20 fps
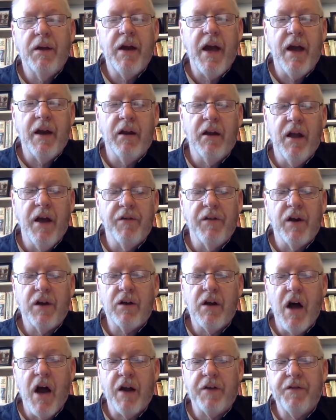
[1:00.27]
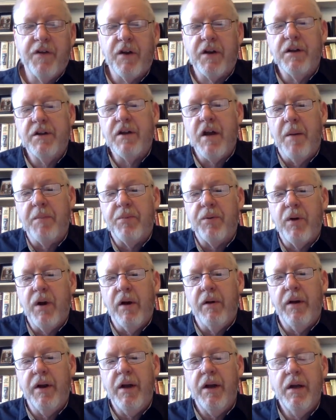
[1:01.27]
at 11 o'clock for
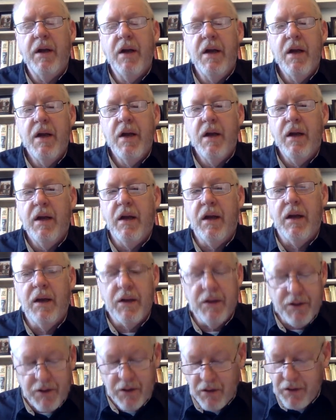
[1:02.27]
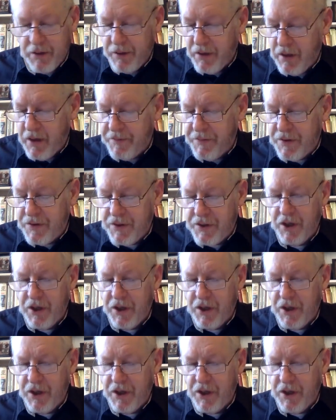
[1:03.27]
contemporary. And certainly, I'd love to see